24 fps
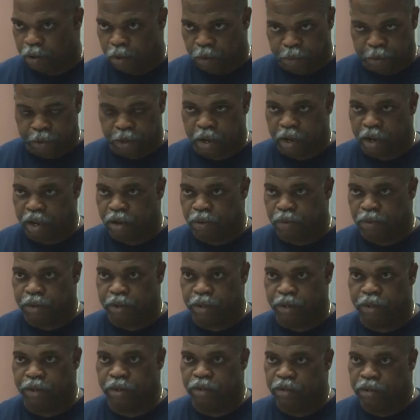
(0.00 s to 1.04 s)
open
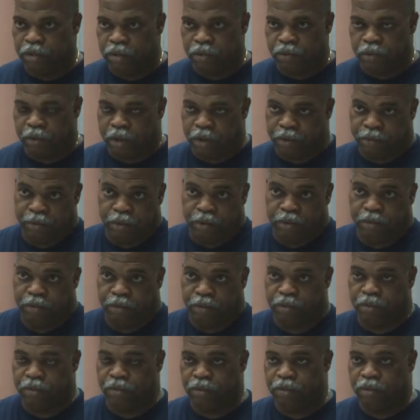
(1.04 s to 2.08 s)
highway, traffic,
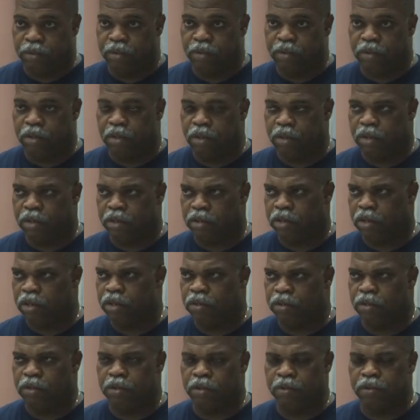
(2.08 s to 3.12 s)

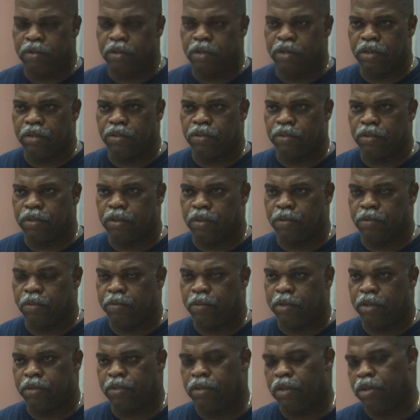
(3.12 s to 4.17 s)
things of those natures that would
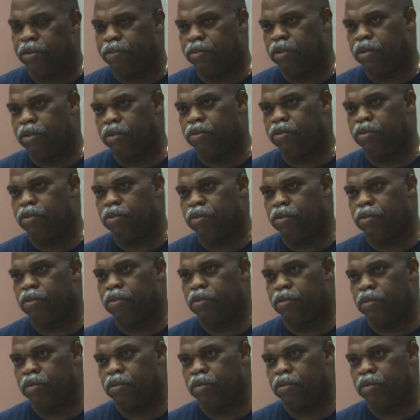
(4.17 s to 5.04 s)
be safety issues.